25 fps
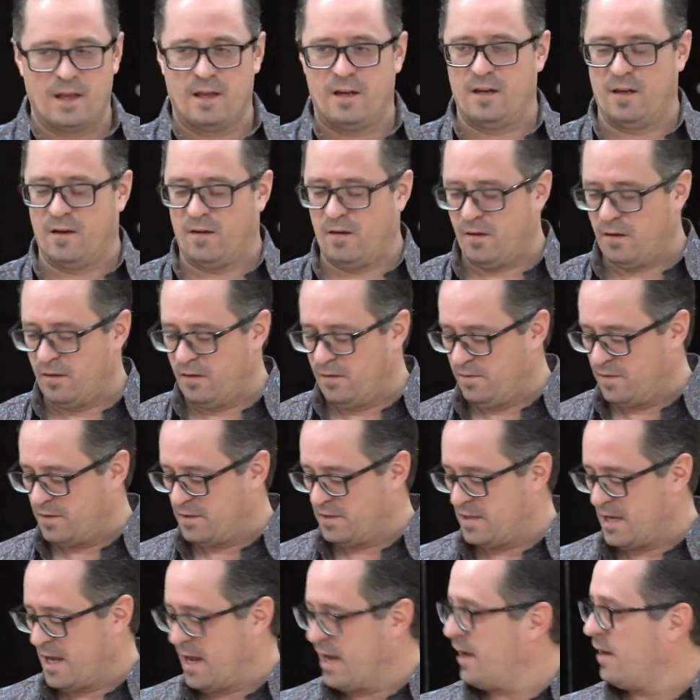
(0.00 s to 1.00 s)
Now, all of
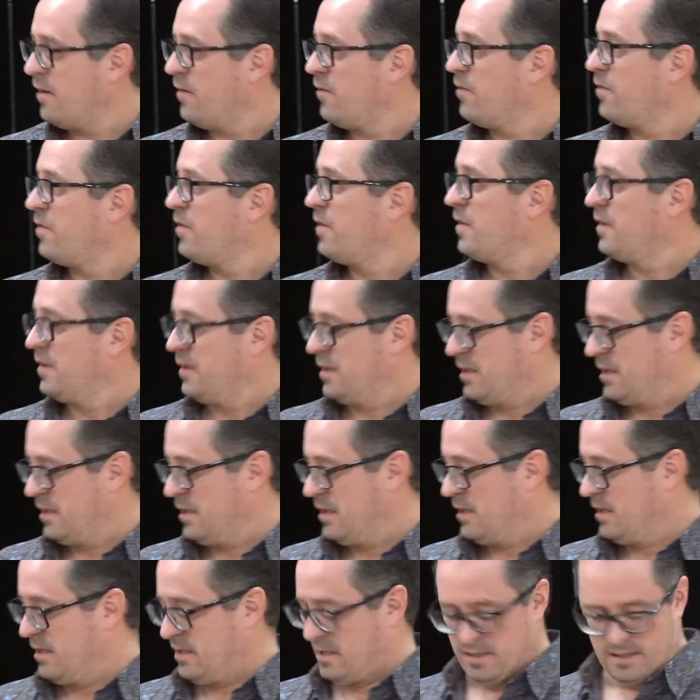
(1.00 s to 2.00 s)
us have
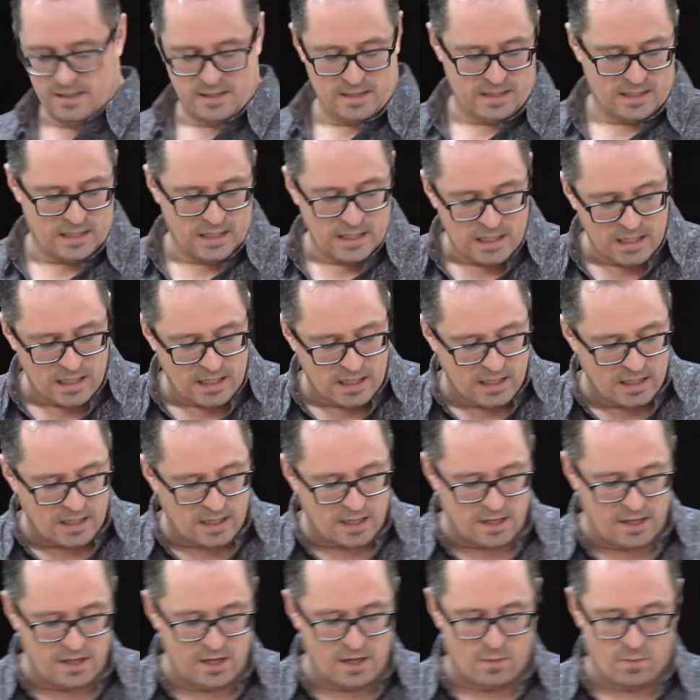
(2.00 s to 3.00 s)

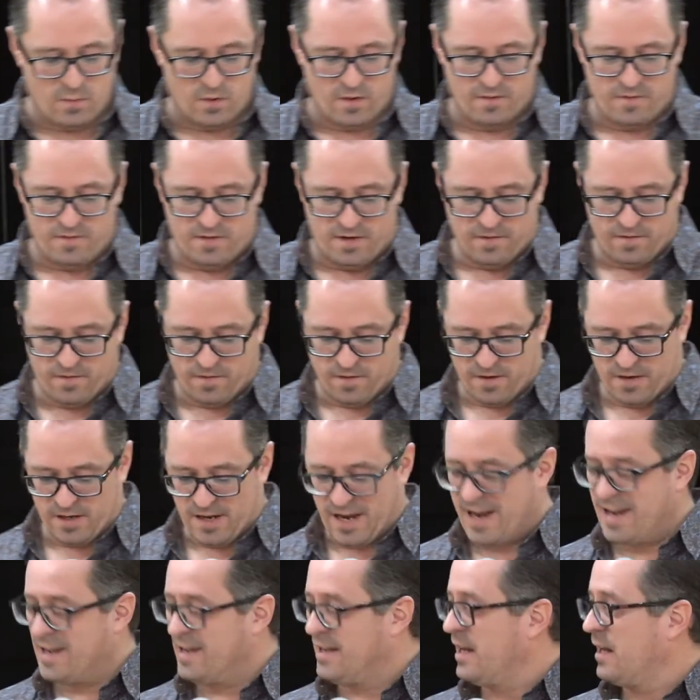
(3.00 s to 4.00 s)
a number of different
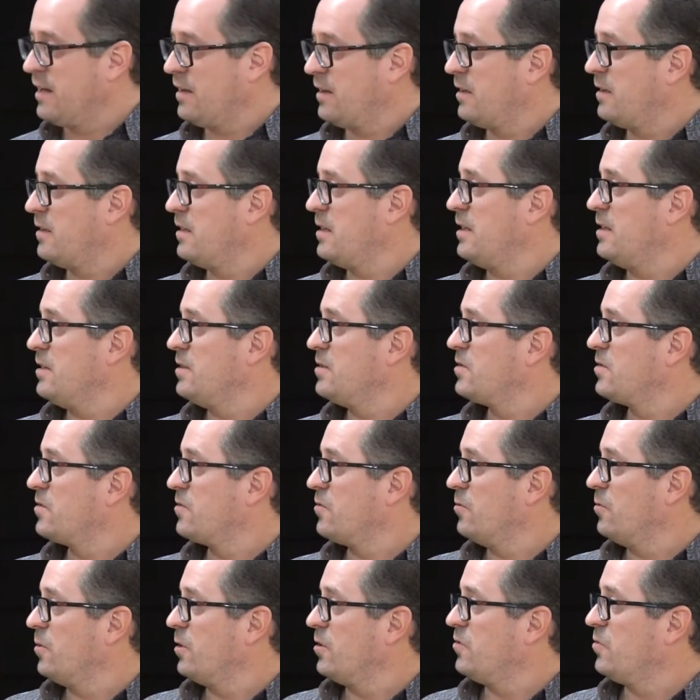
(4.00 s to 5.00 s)
identities
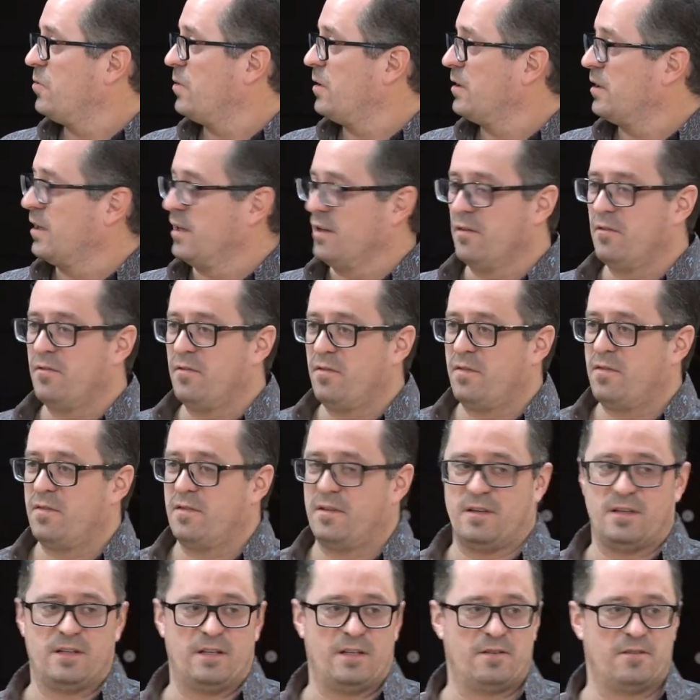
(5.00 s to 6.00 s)
through which we live,
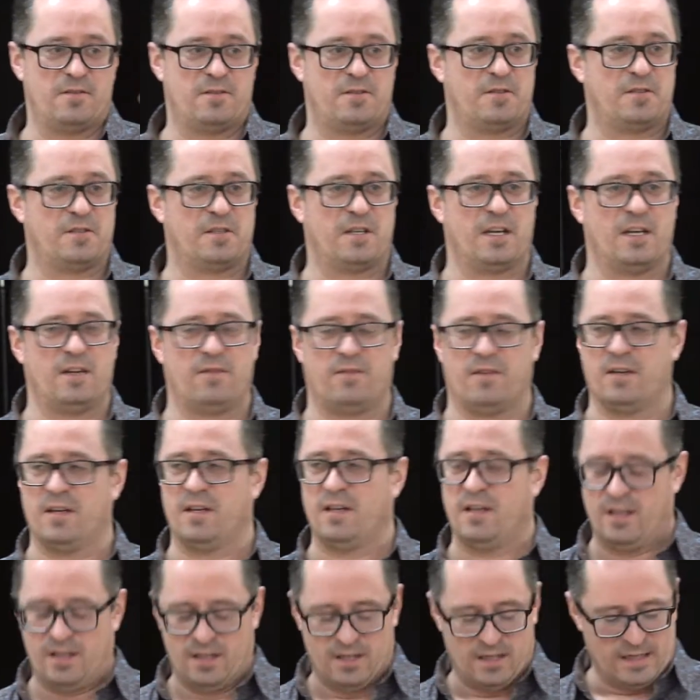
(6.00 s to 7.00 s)
and here's just kind of a
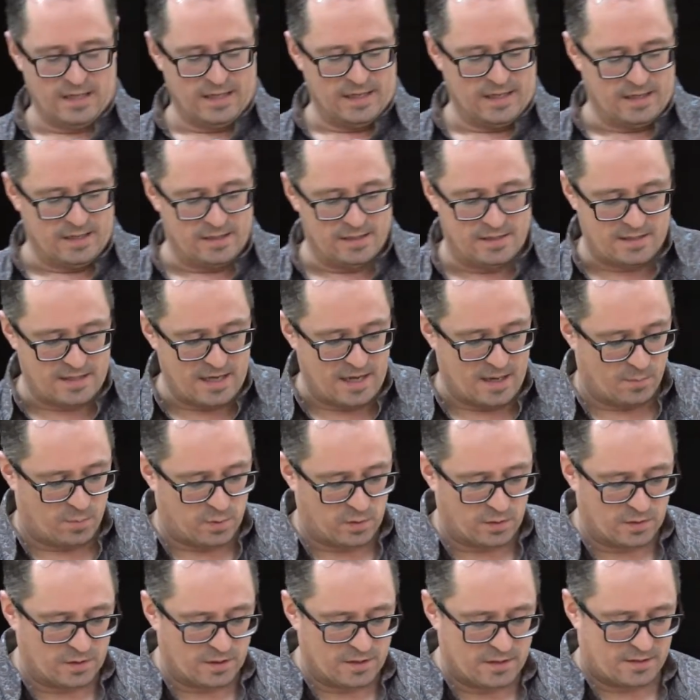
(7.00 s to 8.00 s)

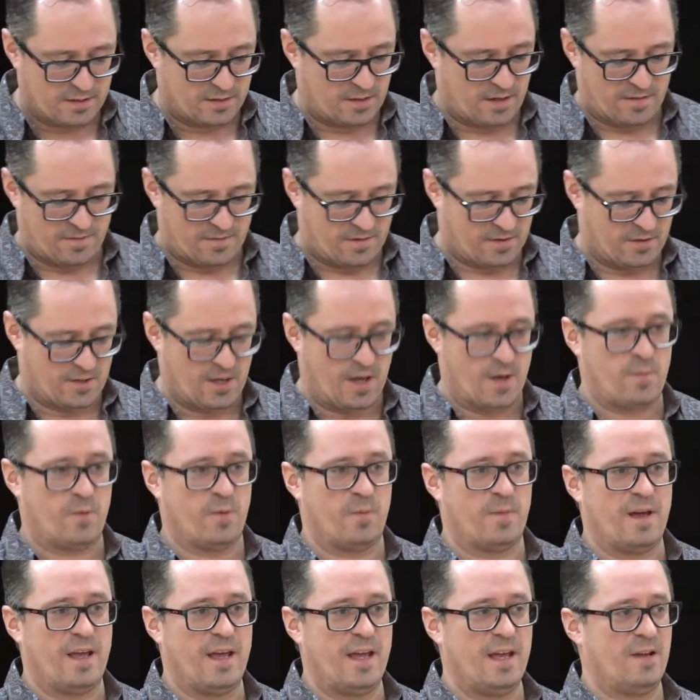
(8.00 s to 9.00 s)
sample list off the top
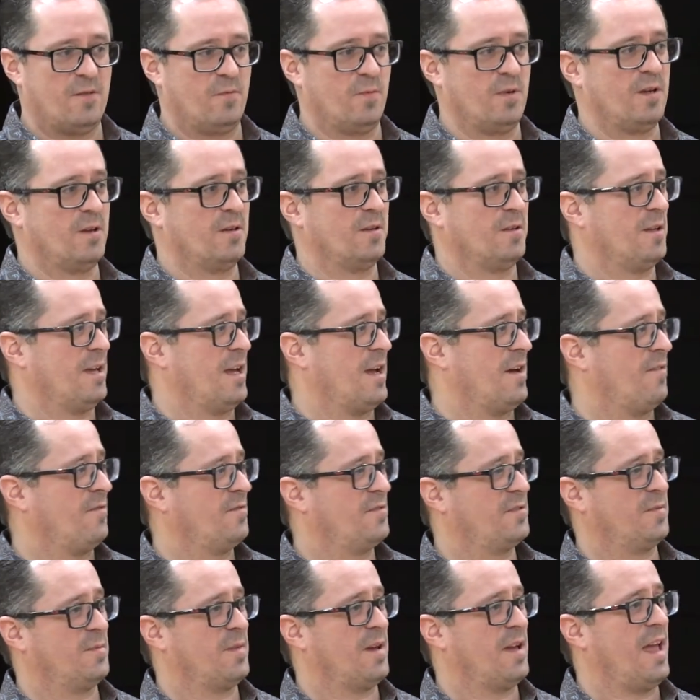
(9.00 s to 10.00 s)
of my head. We all
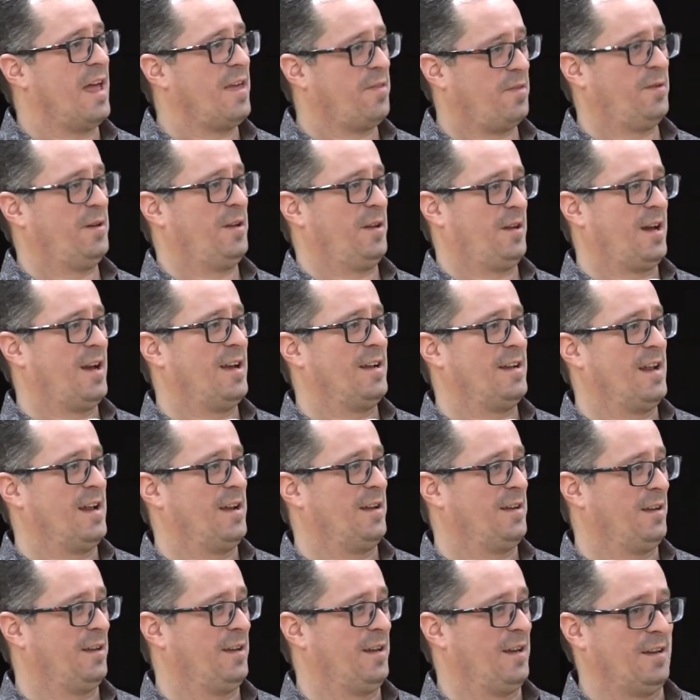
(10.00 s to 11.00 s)
have some ethnic
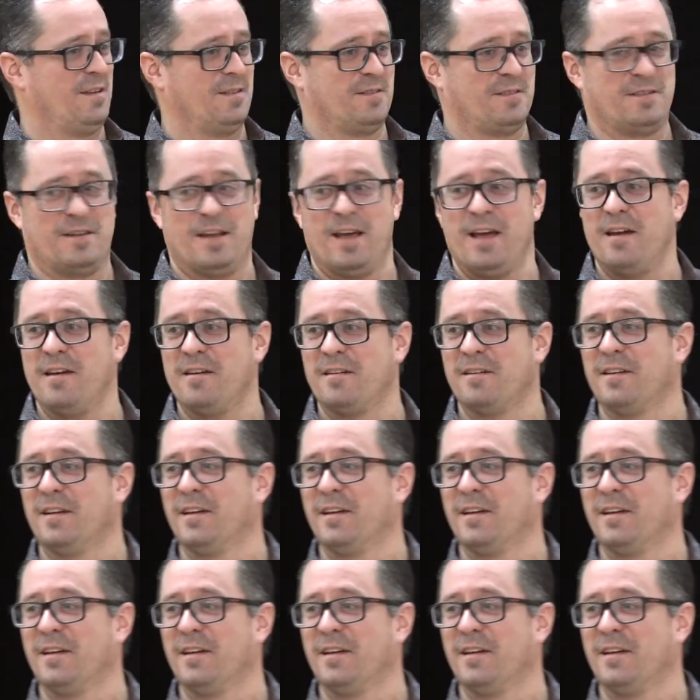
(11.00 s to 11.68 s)
identities, yeah?